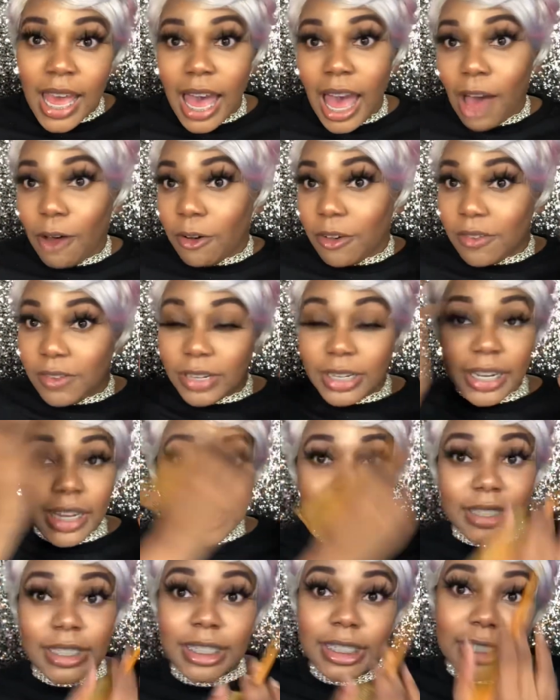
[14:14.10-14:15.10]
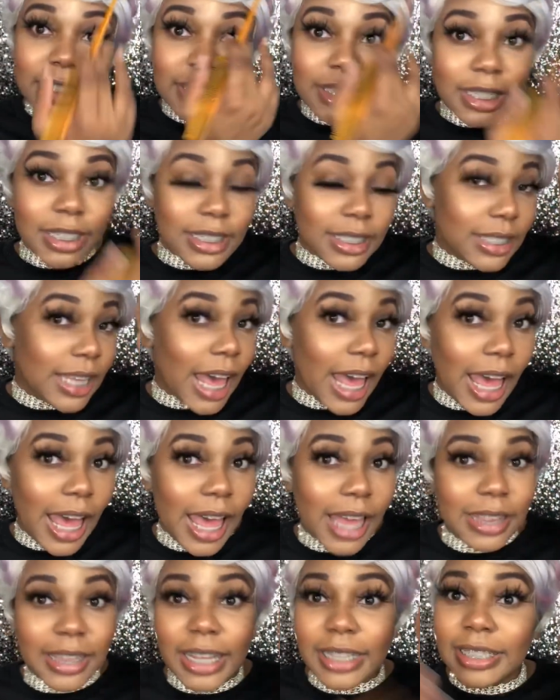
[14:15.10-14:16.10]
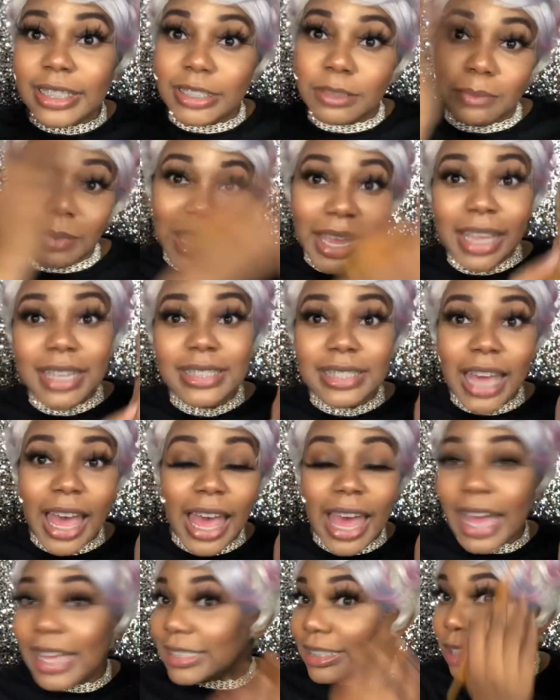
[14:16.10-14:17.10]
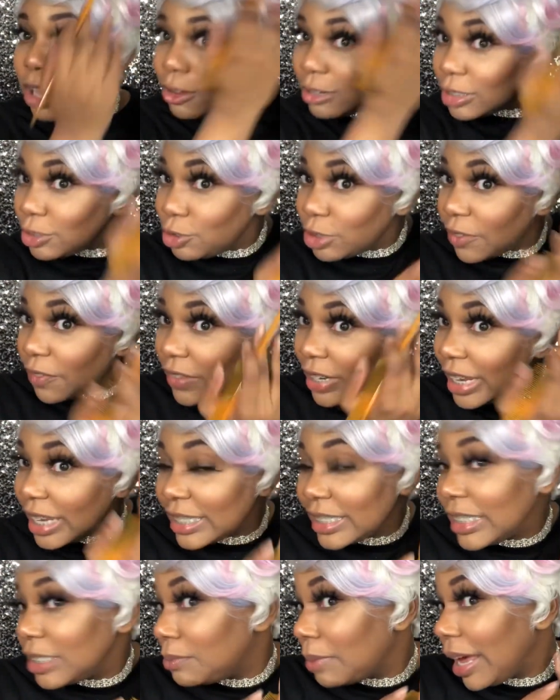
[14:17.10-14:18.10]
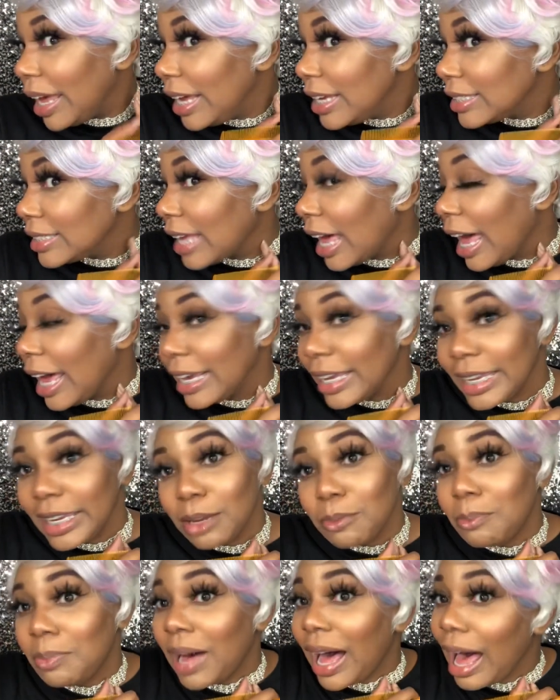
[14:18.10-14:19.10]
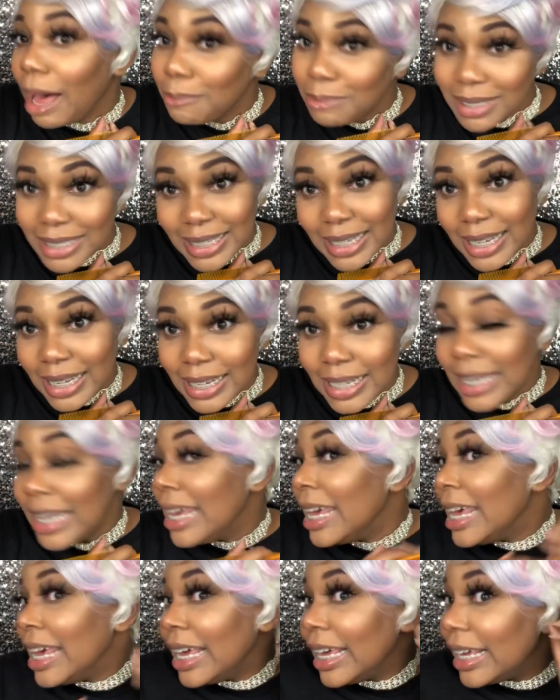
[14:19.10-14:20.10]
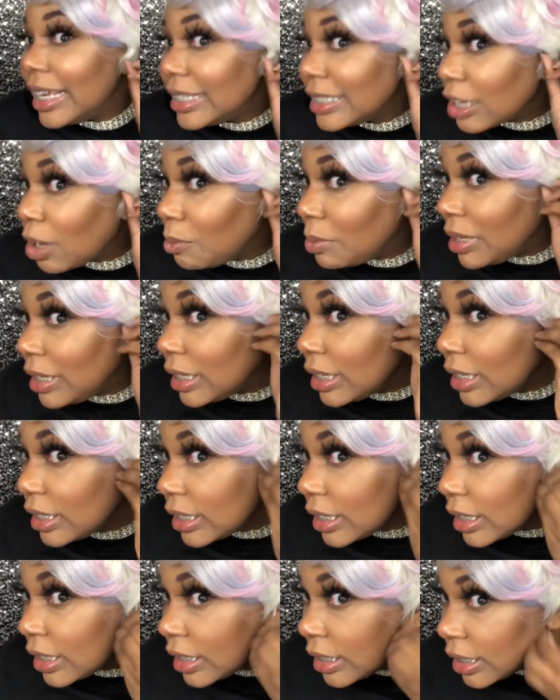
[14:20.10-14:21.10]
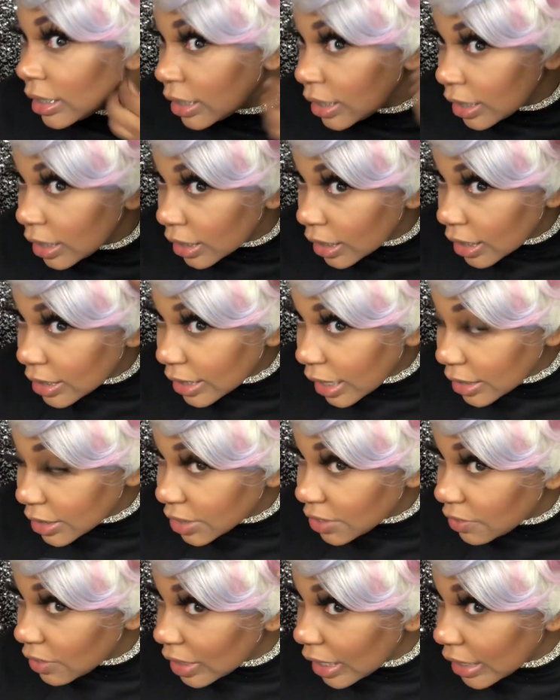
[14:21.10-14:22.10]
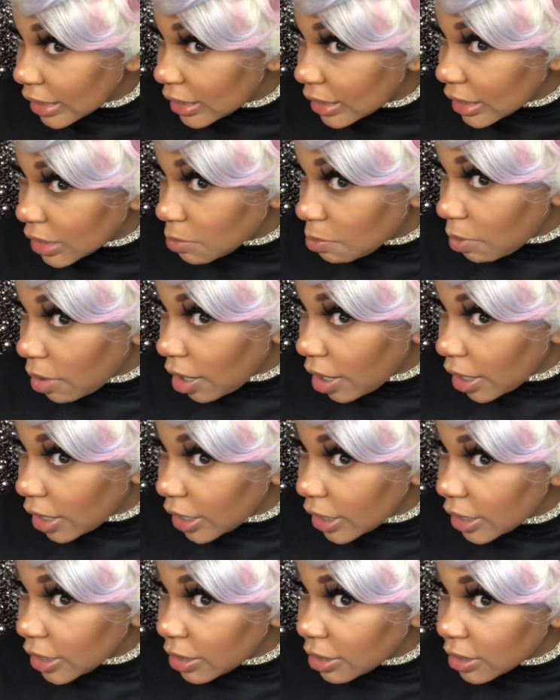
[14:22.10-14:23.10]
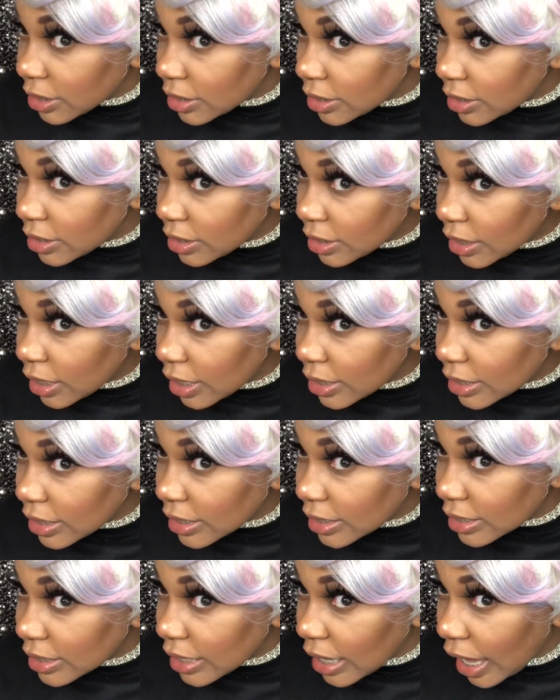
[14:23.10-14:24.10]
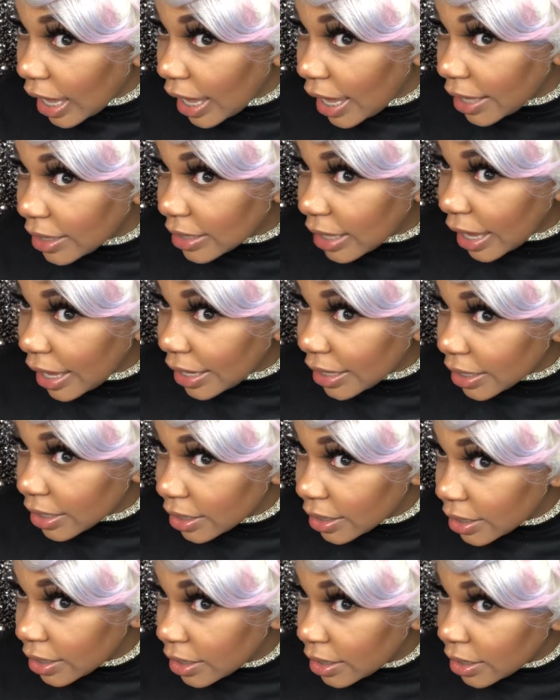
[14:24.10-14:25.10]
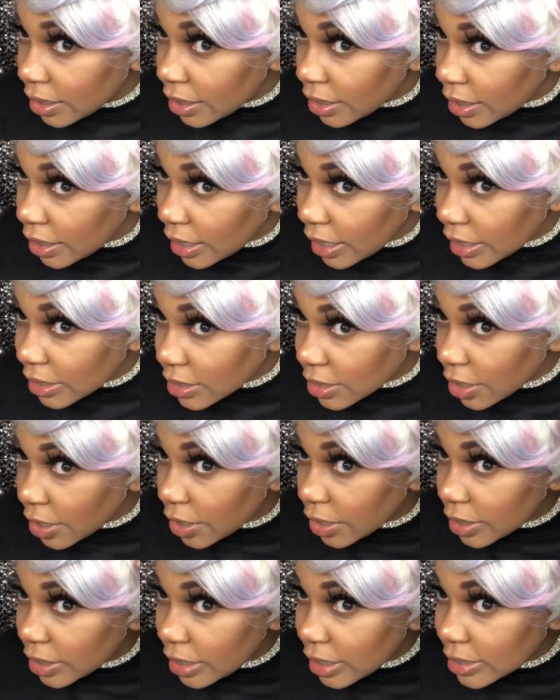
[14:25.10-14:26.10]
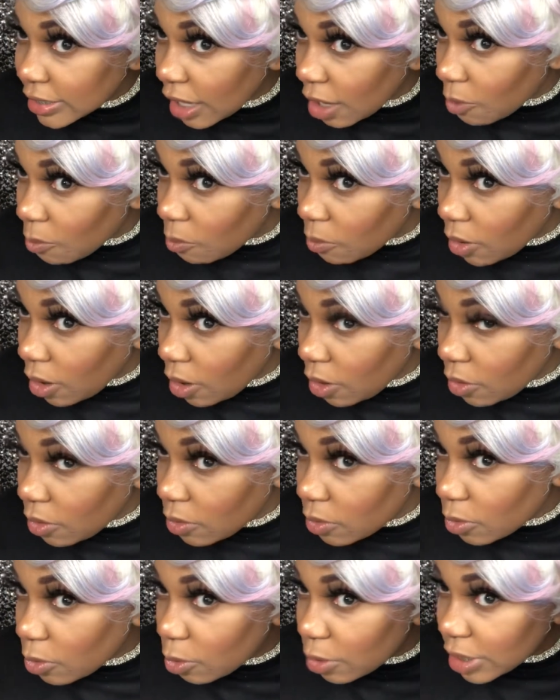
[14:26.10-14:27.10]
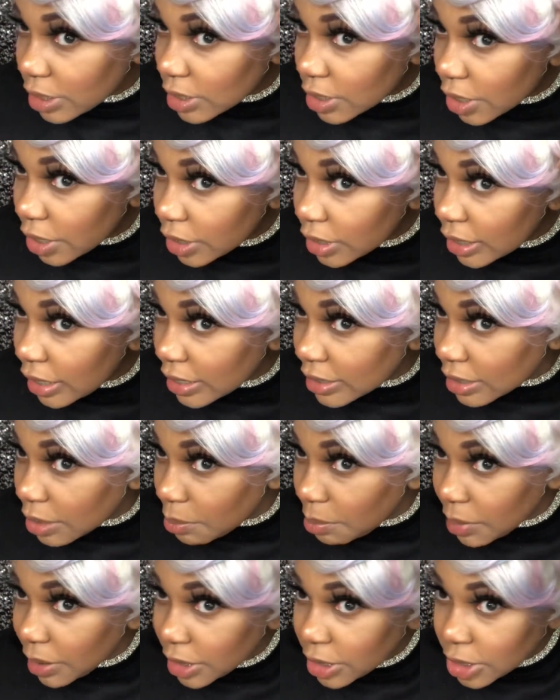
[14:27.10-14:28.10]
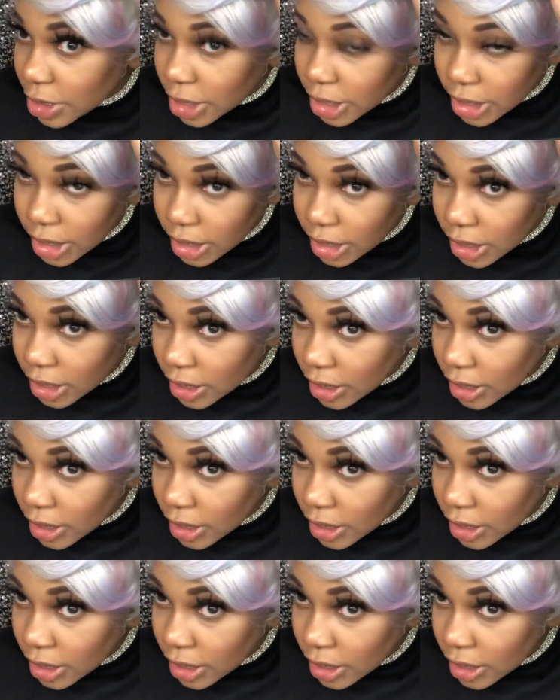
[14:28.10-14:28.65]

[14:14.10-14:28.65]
I would finesse this side, like this bang side. As long as you can finesse this bang side and get it popping, it's gonna be good. Cause I just feel like this part, cause it's not like as curly as I want or as curly as the picture,